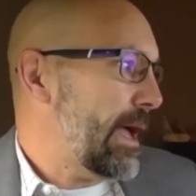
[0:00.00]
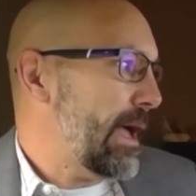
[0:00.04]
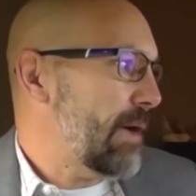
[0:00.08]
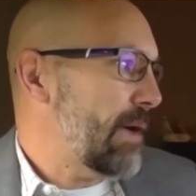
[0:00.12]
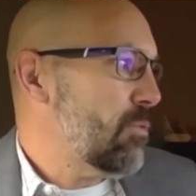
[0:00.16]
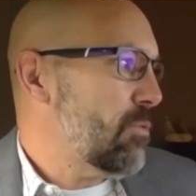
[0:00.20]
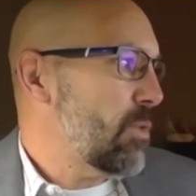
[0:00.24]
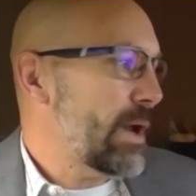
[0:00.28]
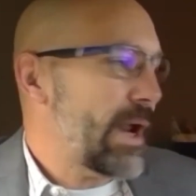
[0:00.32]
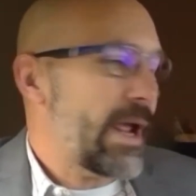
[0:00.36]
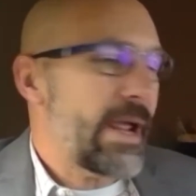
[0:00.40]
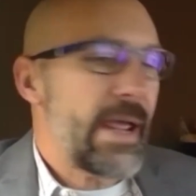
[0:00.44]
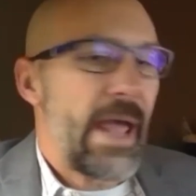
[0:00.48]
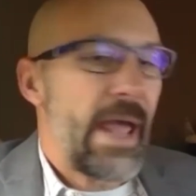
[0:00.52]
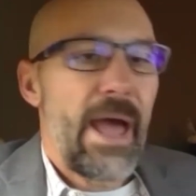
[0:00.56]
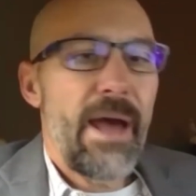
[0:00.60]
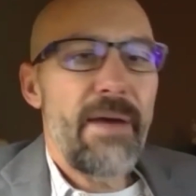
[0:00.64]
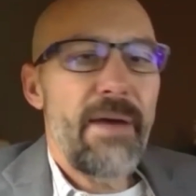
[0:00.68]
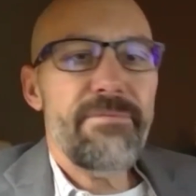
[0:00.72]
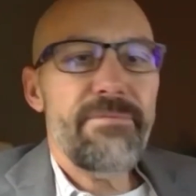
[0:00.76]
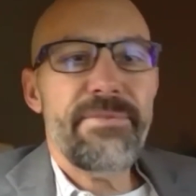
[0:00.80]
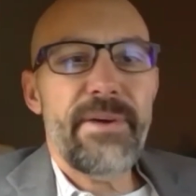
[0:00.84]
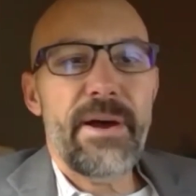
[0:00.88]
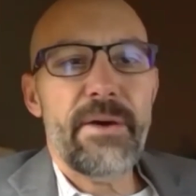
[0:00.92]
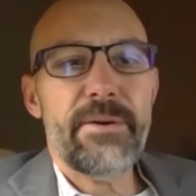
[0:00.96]
What I
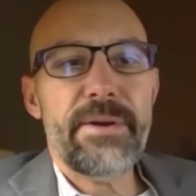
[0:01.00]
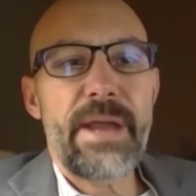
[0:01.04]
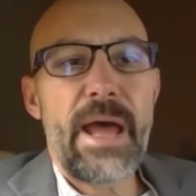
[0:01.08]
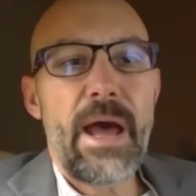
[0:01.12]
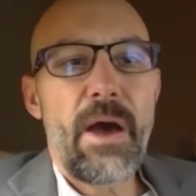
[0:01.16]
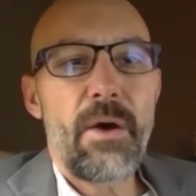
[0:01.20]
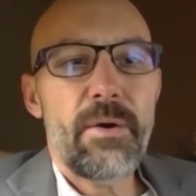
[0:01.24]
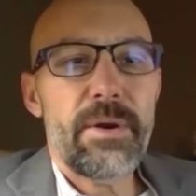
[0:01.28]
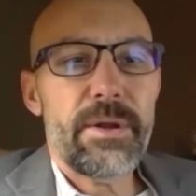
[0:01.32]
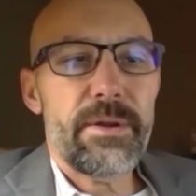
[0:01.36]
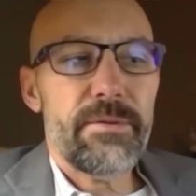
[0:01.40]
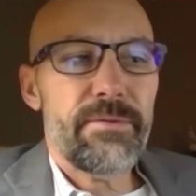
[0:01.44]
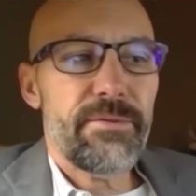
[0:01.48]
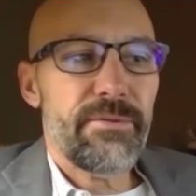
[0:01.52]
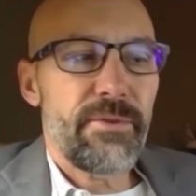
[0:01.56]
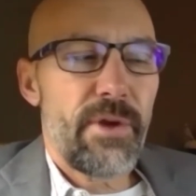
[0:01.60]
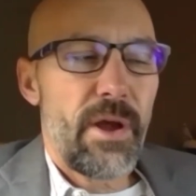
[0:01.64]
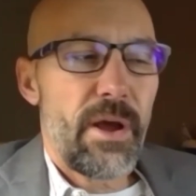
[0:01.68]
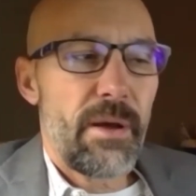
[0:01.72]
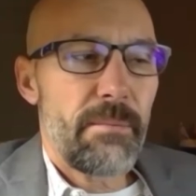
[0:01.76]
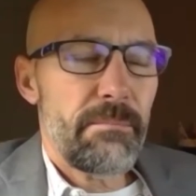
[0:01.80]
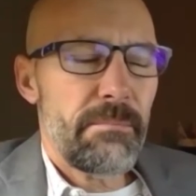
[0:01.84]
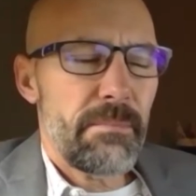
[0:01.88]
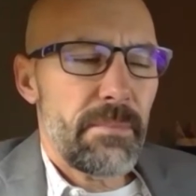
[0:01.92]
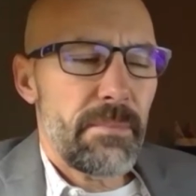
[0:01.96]
have found out
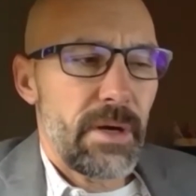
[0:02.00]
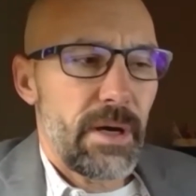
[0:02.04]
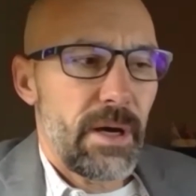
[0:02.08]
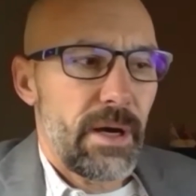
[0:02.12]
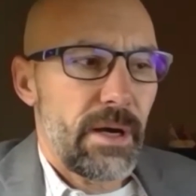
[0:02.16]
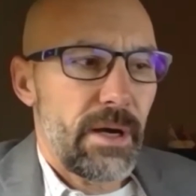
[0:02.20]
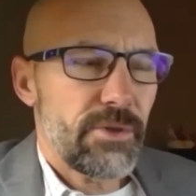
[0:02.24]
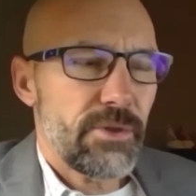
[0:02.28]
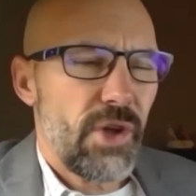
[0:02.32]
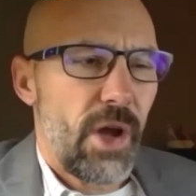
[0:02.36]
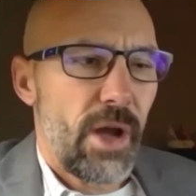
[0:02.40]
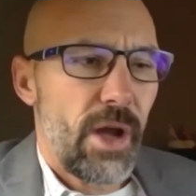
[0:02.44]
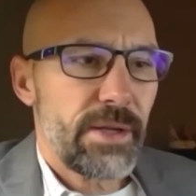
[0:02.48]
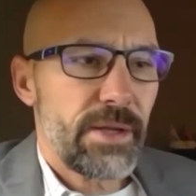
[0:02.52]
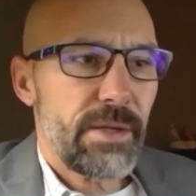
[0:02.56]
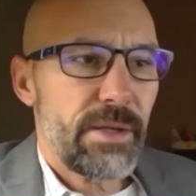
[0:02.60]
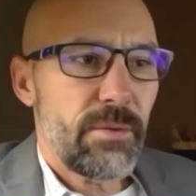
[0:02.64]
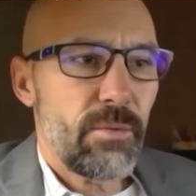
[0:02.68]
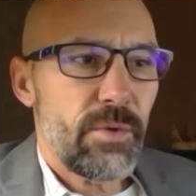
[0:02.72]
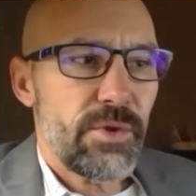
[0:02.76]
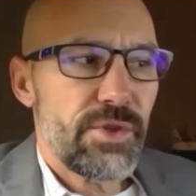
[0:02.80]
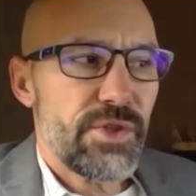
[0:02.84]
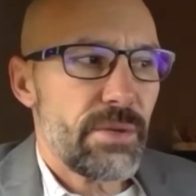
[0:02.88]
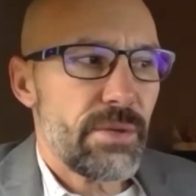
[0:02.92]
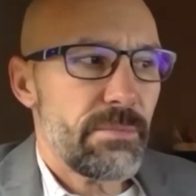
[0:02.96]
from talking
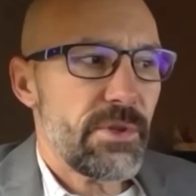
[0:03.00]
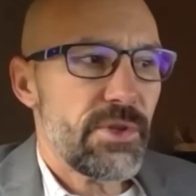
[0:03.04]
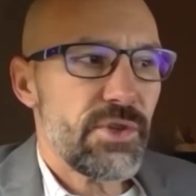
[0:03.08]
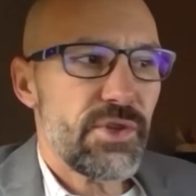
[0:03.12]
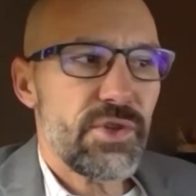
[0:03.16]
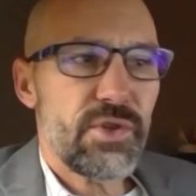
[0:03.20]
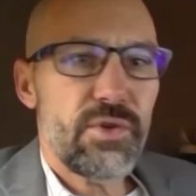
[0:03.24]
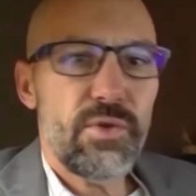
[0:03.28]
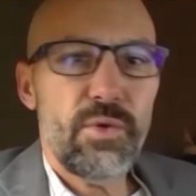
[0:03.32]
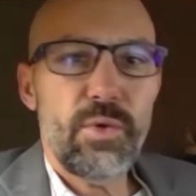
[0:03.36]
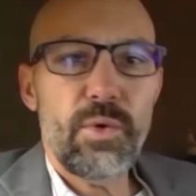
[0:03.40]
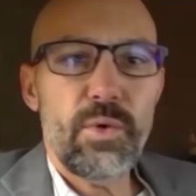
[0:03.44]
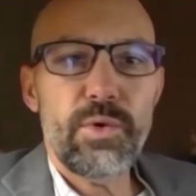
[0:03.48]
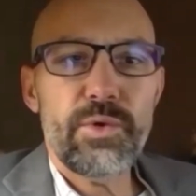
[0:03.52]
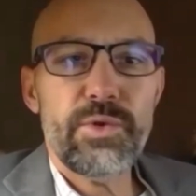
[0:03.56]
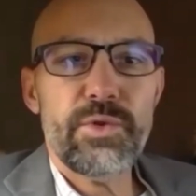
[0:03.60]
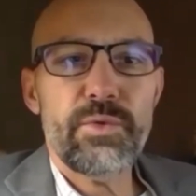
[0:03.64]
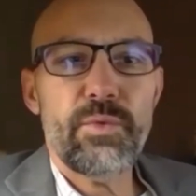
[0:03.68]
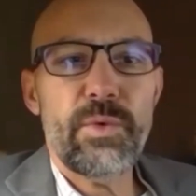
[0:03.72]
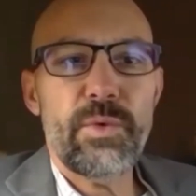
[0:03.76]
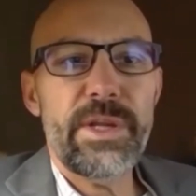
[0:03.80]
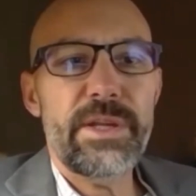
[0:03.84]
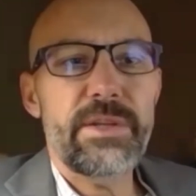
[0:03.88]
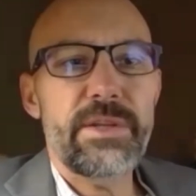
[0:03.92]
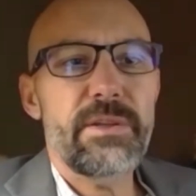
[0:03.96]
with some of the
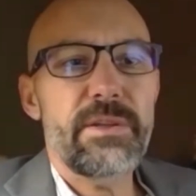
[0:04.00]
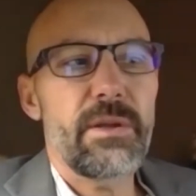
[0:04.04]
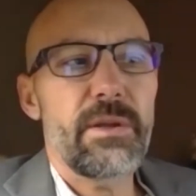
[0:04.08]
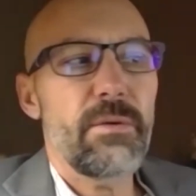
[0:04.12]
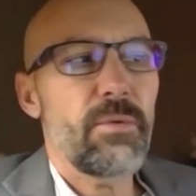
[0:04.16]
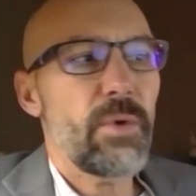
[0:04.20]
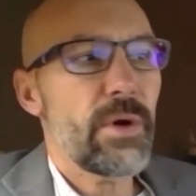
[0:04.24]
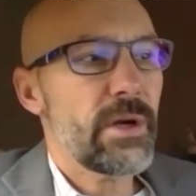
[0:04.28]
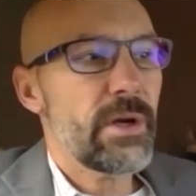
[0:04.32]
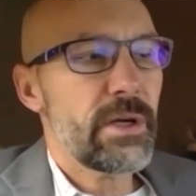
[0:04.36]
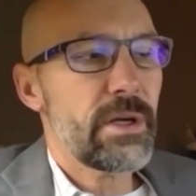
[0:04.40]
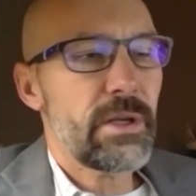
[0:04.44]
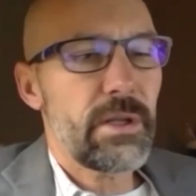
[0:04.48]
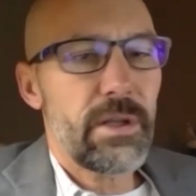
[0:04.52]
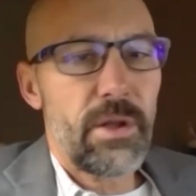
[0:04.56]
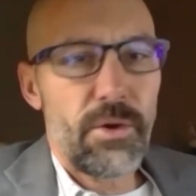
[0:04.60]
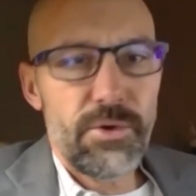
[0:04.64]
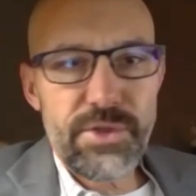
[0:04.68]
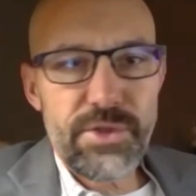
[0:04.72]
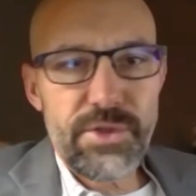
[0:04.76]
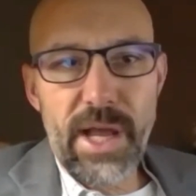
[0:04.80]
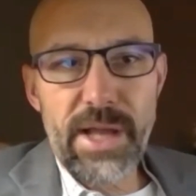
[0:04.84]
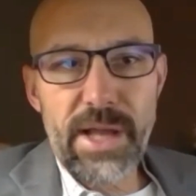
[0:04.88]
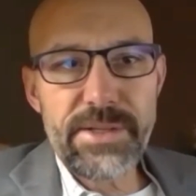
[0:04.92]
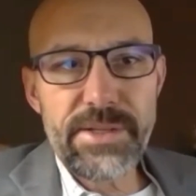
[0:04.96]
schools, we're in
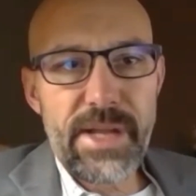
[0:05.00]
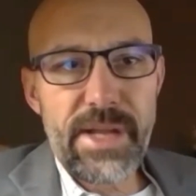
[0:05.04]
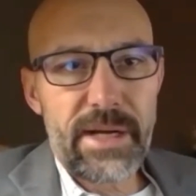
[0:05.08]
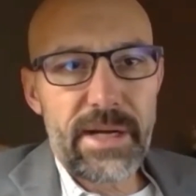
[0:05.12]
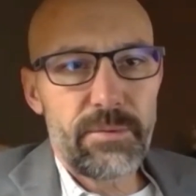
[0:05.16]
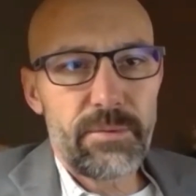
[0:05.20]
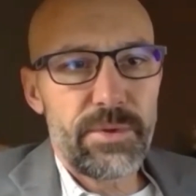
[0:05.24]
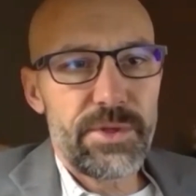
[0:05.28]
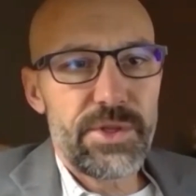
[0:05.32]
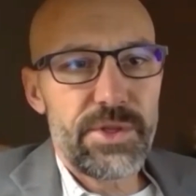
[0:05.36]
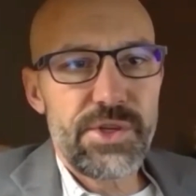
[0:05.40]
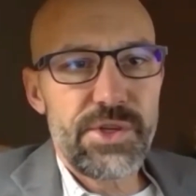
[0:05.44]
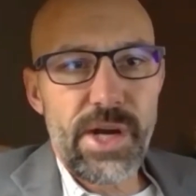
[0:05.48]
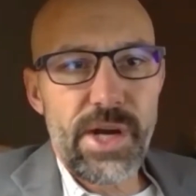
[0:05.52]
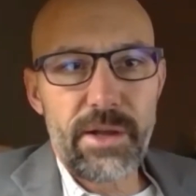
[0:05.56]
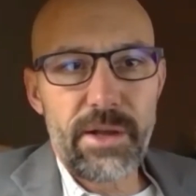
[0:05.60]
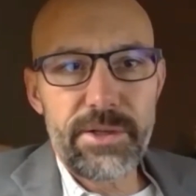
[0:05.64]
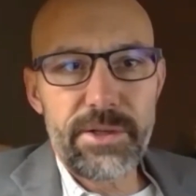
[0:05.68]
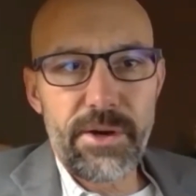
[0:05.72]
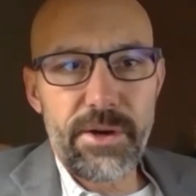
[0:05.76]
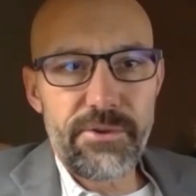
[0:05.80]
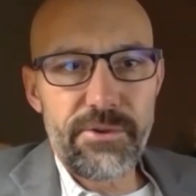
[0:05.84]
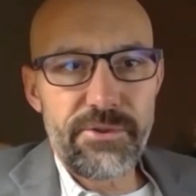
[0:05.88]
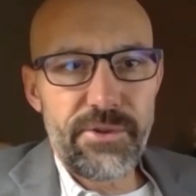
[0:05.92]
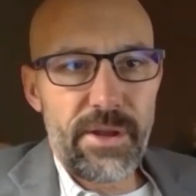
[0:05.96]
close contact with the
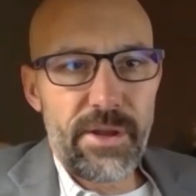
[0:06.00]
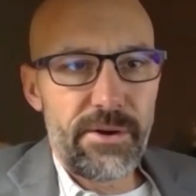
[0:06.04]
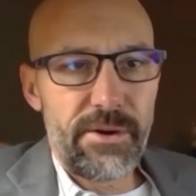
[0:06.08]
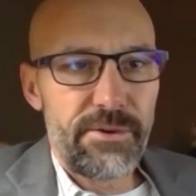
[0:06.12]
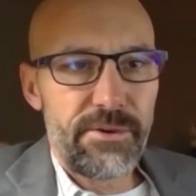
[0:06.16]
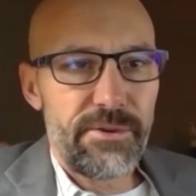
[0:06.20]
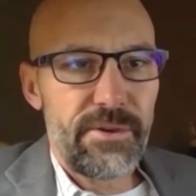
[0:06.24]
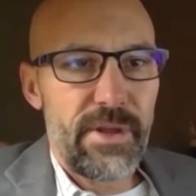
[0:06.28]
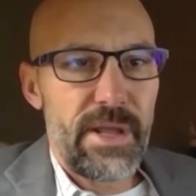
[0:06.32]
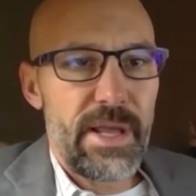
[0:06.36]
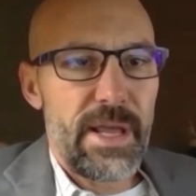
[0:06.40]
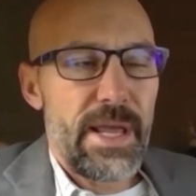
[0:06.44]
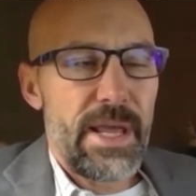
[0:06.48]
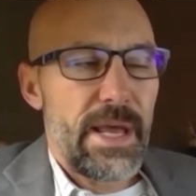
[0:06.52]
child care centers.